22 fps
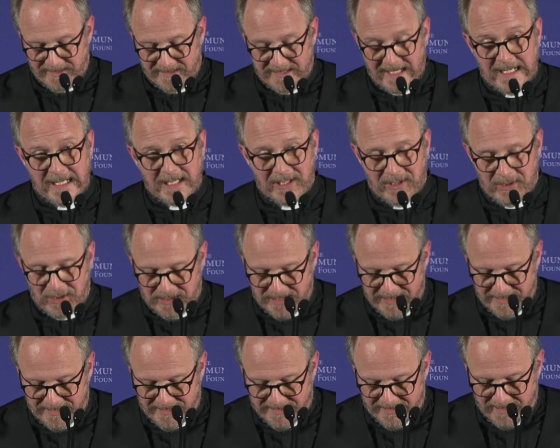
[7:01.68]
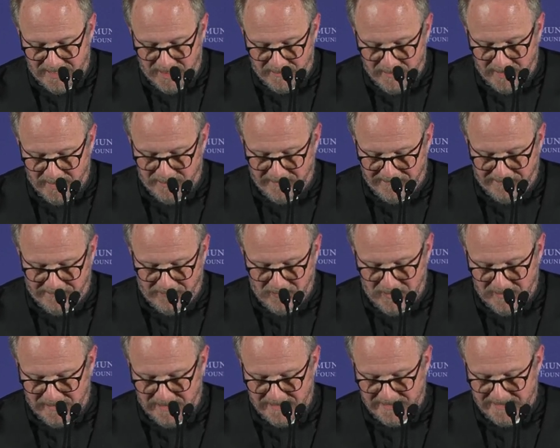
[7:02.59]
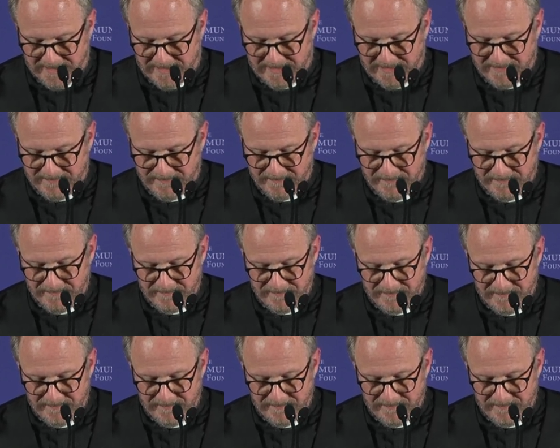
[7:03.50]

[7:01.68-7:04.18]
the deluge that is coming before us?